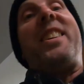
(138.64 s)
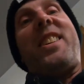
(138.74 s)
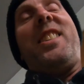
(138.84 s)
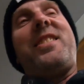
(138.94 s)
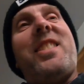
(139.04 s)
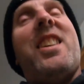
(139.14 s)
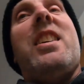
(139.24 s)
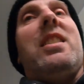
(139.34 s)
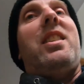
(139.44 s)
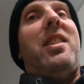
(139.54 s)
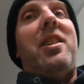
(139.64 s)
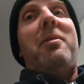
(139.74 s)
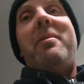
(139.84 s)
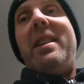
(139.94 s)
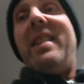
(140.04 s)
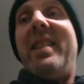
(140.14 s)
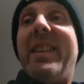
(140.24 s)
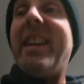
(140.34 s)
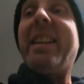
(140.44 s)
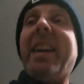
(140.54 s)
right, guys. Um,
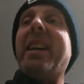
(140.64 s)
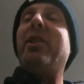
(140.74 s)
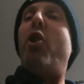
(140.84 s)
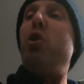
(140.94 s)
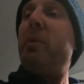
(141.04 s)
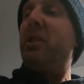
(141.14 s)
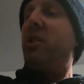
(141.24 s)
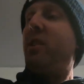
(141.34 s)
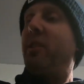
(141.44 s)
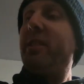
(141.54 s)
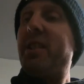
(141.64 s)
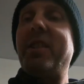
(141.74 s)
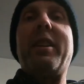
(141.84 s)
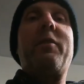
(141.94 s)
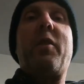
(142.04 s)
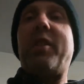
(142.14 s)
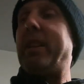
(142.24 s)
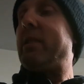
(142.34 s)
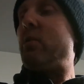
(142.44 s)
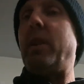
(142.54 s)
yet again, always, you know, listening for
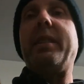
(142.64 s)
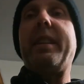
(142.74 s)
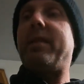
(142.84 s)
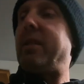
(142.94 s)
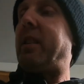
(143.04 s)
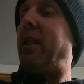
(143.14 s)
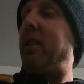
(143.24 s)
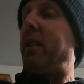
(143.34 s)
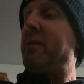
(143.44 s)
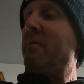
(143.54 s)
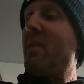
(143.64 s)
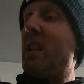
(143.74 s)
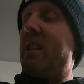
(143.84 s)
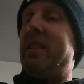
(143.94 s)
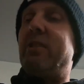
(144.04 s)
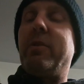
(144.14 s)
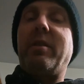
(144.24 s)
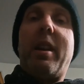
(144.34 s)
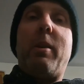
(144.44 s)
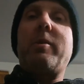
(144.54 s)
things, weird things in the car. So
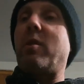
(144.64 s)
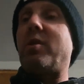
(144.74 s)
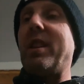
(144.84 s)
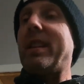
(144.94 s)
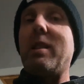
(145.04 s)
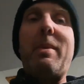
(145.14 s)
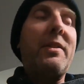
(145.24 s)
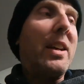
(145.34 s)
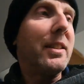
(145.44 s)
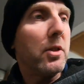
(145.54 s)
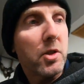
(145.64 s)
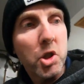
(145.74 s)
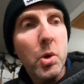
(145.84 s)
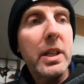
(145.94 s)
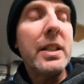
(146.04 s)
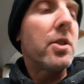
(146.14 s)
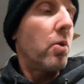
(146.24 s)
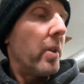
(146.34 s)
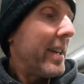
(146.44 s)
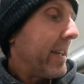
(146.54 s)
I was just thinking about that little squeaky
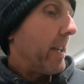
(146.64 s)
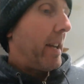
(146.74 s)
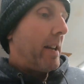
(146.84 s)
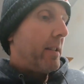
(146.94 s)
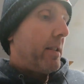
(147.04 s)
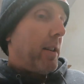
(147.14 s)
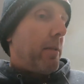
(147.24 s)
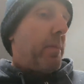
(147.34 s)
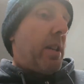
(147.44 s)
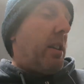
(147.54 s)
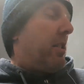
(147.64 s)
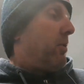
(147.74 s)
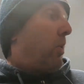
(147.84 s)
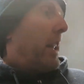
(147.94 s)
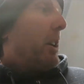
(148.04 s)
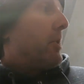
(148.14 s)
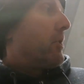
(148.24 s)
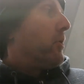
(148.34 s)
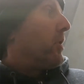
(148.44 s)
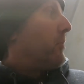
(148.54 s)
squeak, and um, while I was
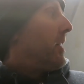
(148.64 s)
doing the